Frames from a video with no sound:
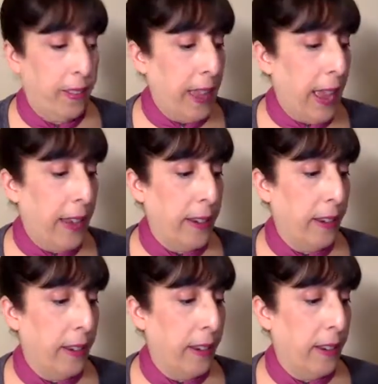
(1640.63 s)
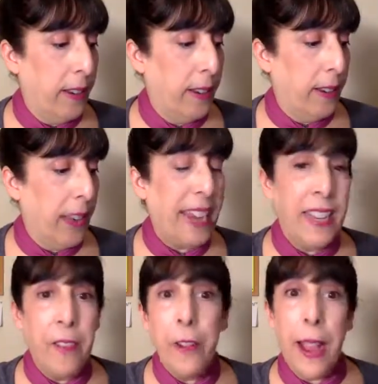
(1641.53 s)
that I
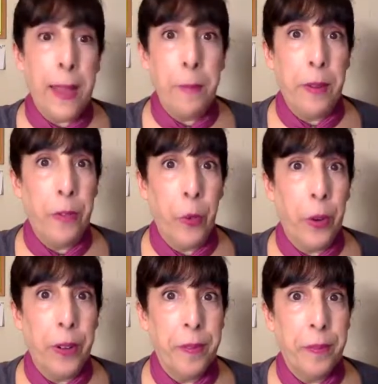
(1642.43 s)
never had before.